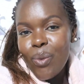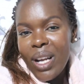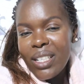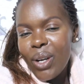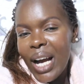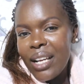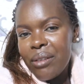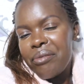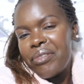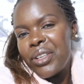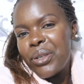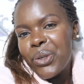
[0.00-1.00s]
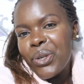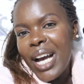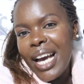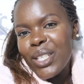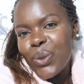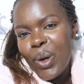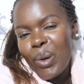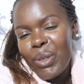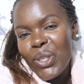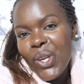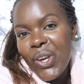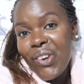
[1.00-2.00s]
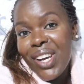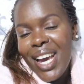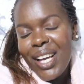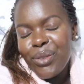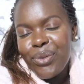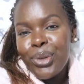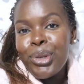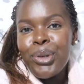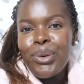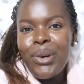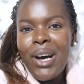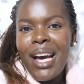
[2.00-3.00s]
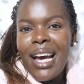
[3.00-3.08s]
what kind of video do you guys want me to create for you